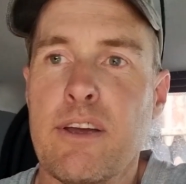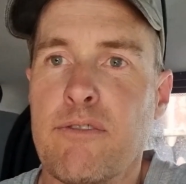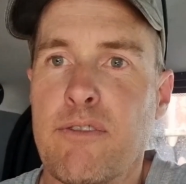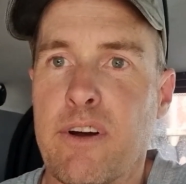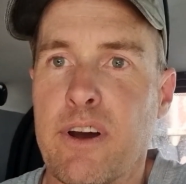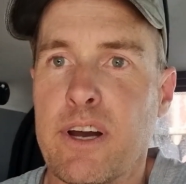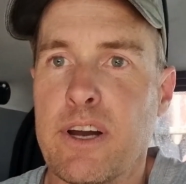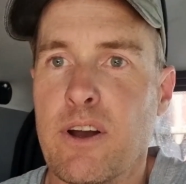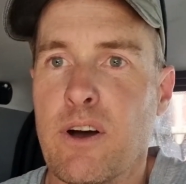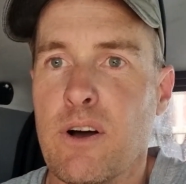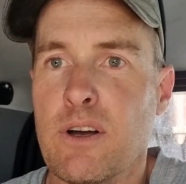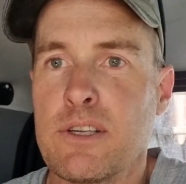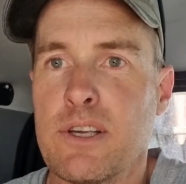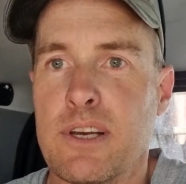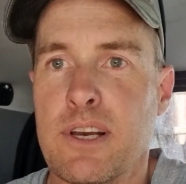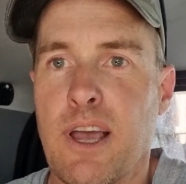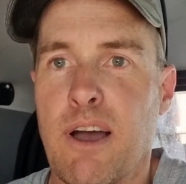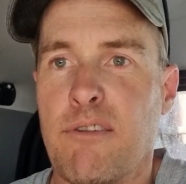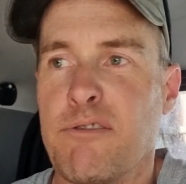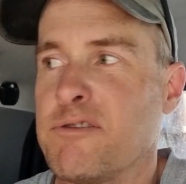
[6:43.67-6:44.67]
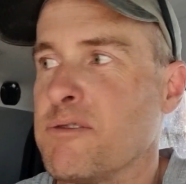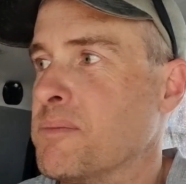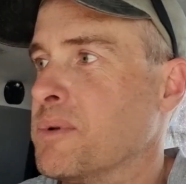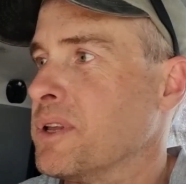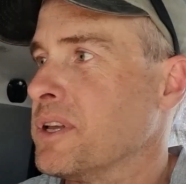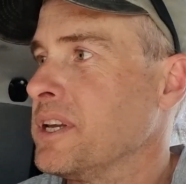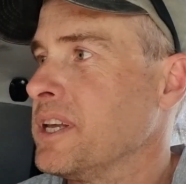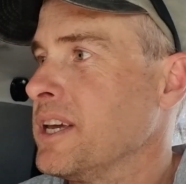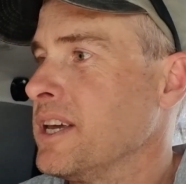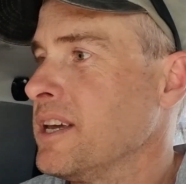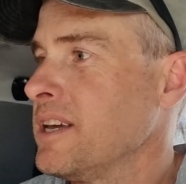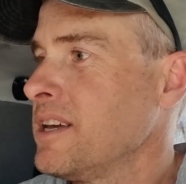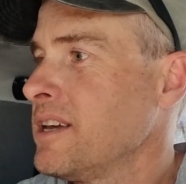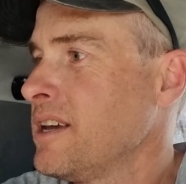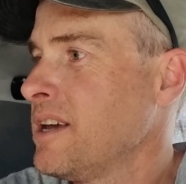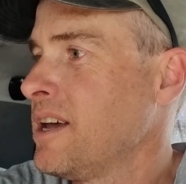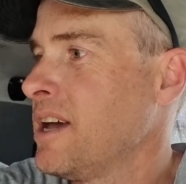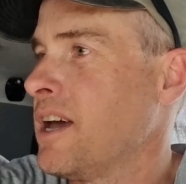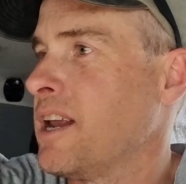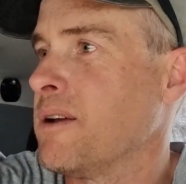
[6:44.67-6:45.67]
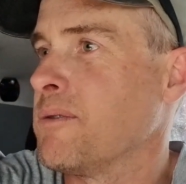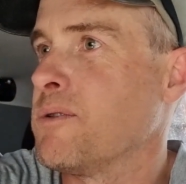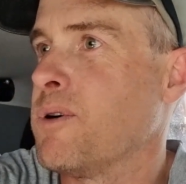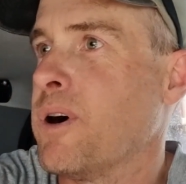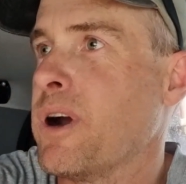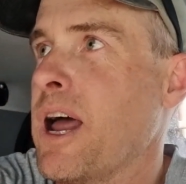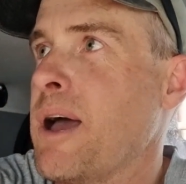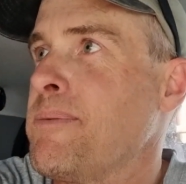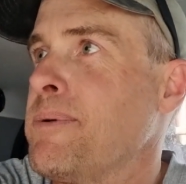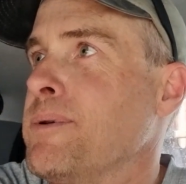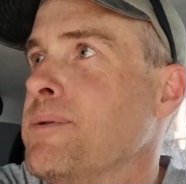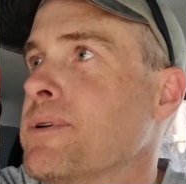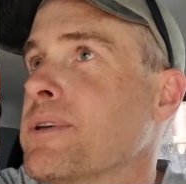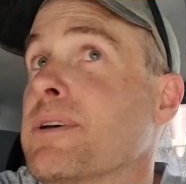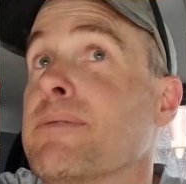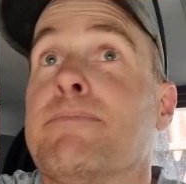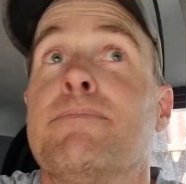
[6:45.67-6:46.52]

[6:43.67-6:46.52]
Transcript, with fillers: very nice and comfortable in here, and I'm quite happy with it.